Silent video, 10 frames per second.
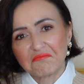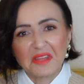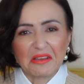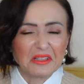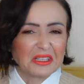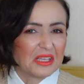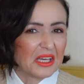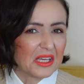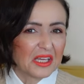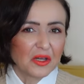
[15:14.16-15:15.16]
definitely
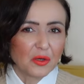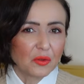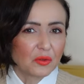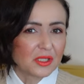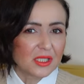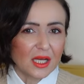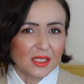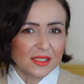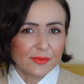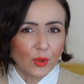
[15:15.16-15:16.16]
I can go
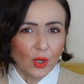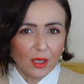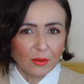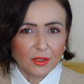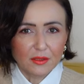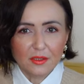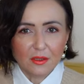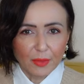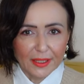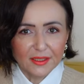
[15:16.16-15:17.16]
size smaller because it's
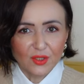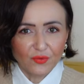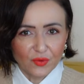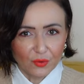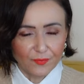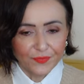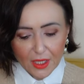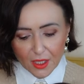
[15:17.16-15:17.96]
got plenty of room.